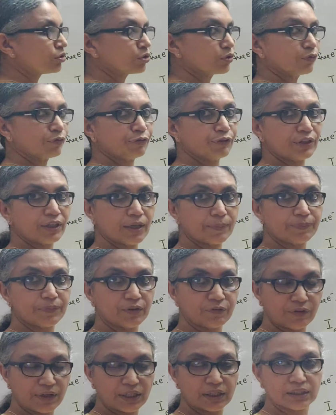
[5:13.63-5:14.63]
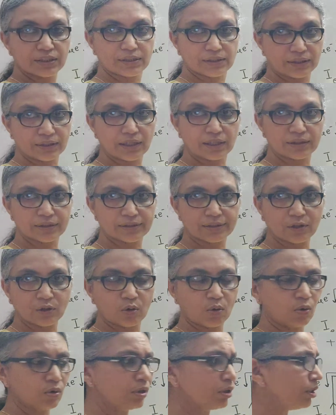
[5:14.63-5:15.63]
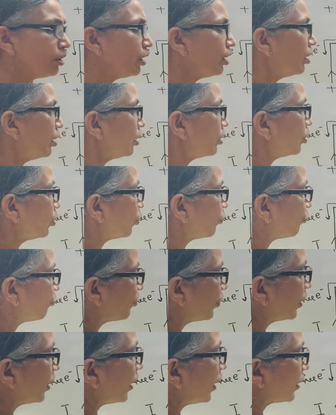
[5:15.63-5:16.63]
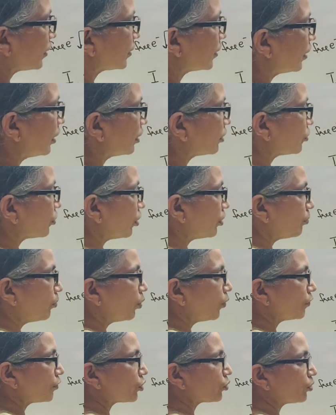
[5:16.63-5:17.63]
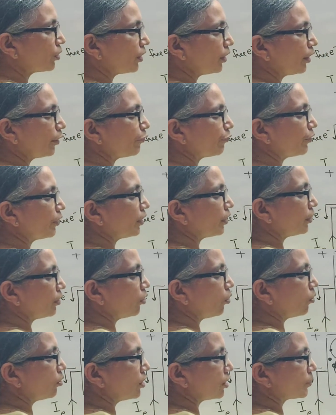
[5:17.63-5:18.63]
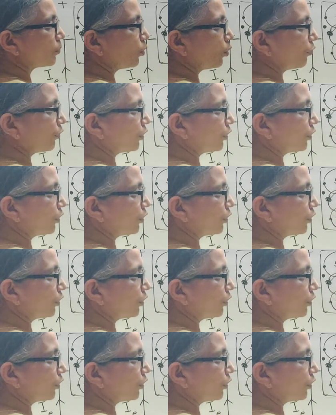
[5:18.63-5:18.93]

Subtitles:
in to fill up the vacancy. That is the hole. You feel as the electron moves to the left, the hole is